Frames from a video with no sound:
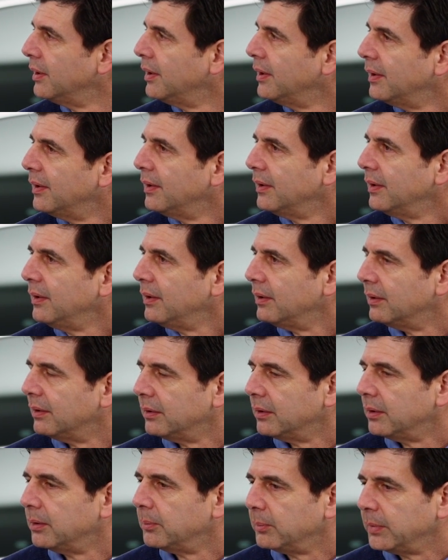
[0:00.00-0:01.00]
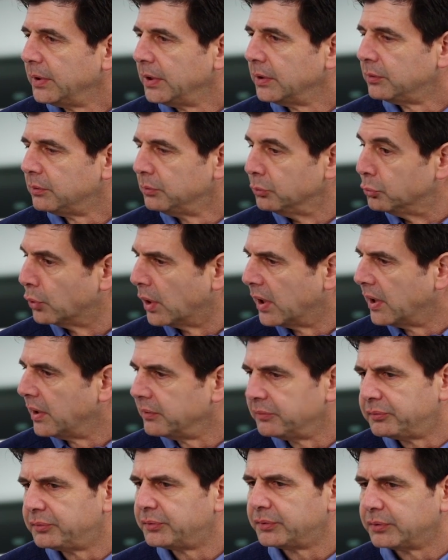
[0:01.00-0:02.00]
Mm-hmm. It
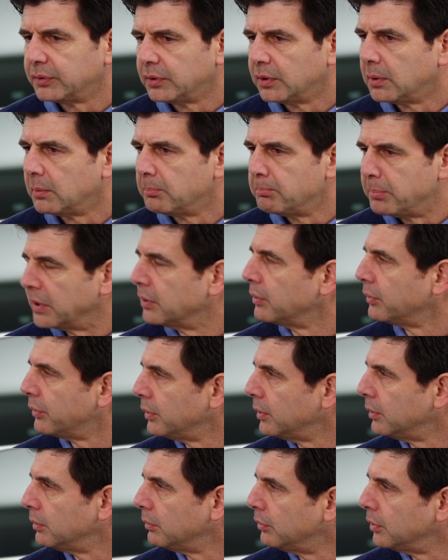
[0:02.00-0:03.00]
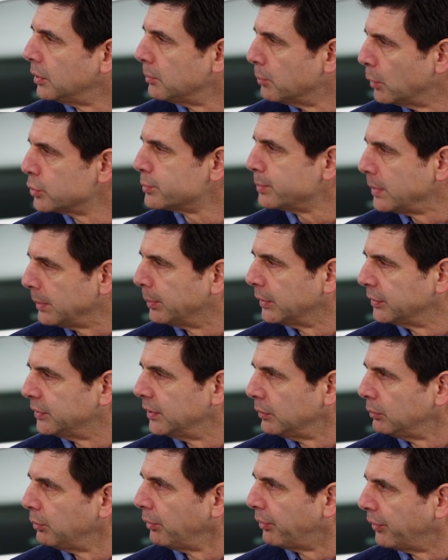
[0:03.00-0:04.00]
drives better than most people
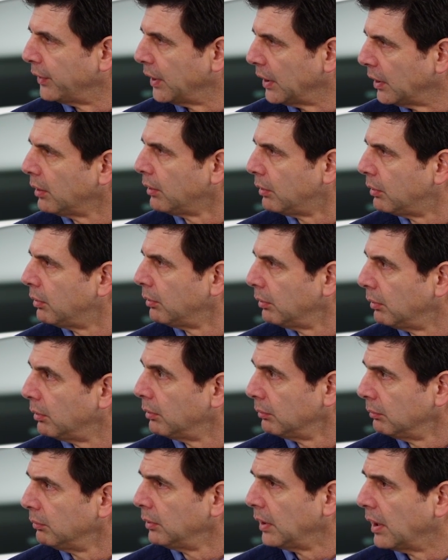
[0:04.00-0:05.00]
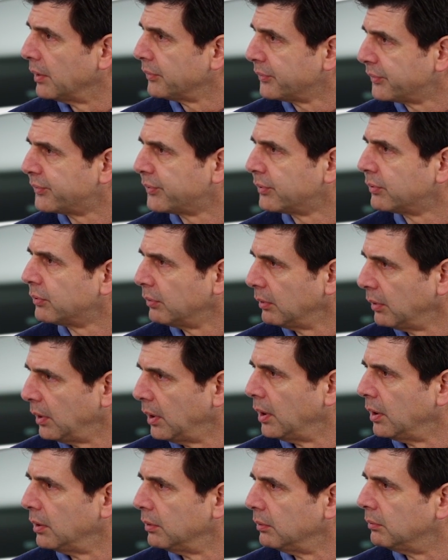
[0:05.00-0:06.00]
tend to think. It drives better in its reputation. Yes. Yeah,
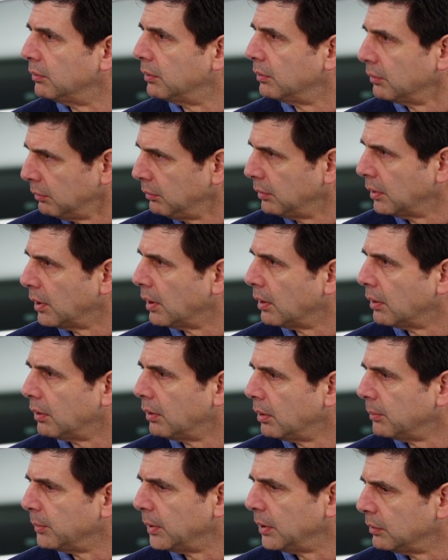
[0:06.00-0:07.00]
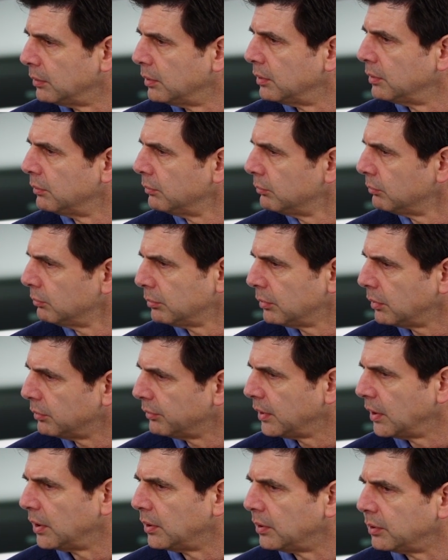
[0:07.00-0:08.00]
I think that's really important to say. I mean,
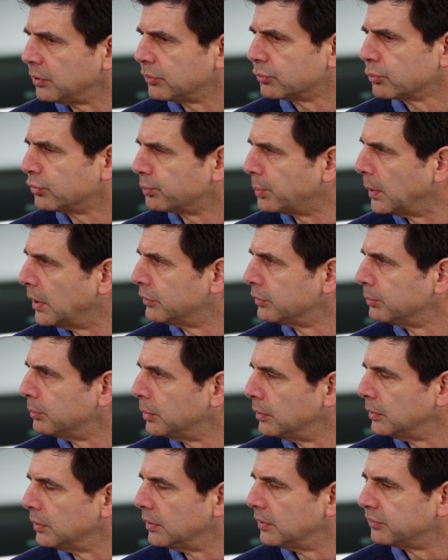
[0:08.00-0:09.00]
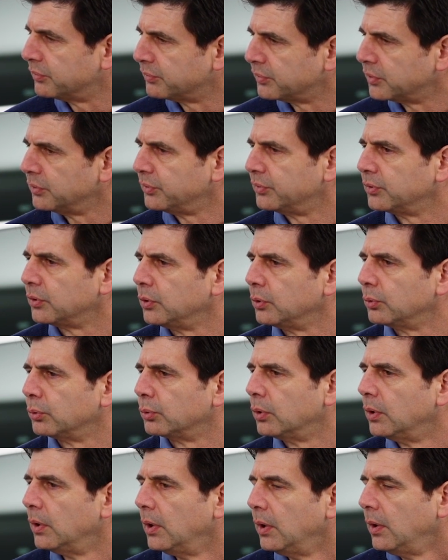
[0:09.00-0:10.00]
the handling is responsible now. It's very
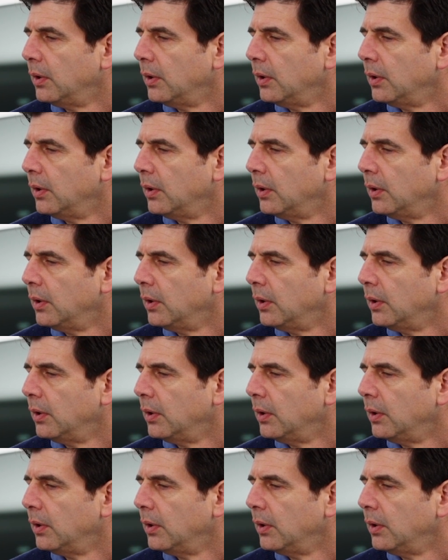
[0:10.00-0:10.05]
secure.